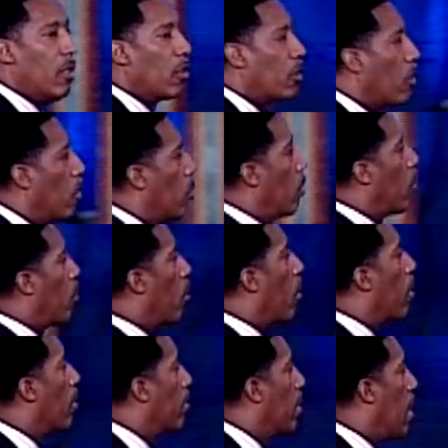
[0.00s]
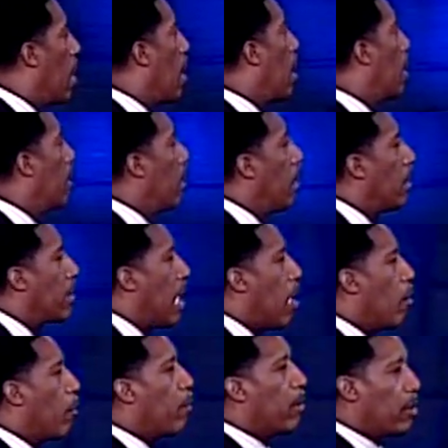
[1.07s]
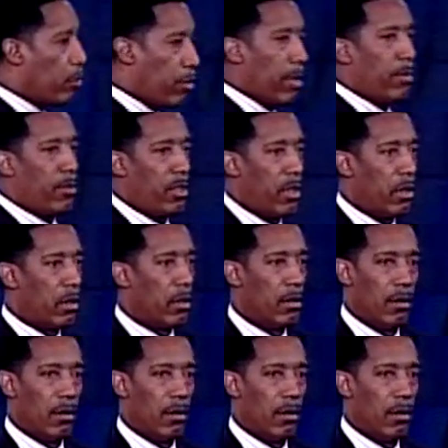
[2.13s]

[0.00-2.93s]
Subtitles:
So the word of God is our prescription.